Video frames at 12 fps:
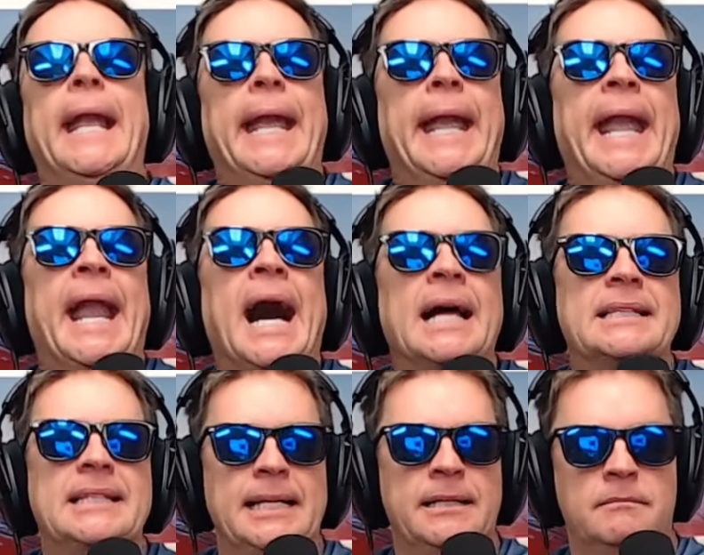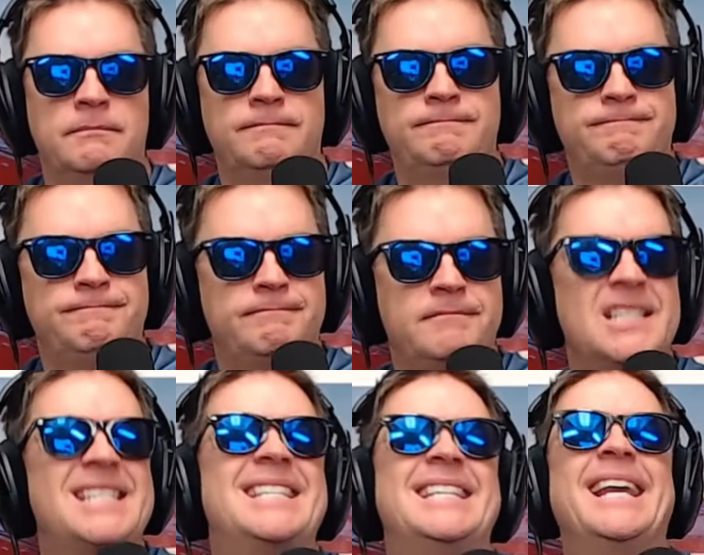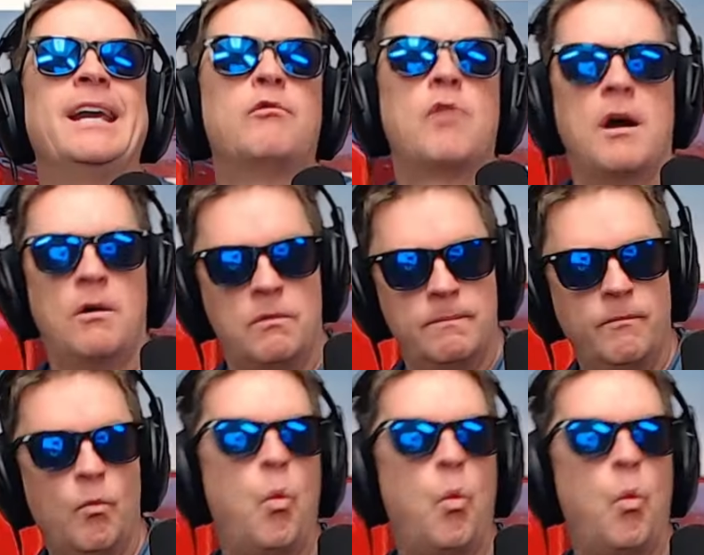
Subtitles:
Nothing. Zero.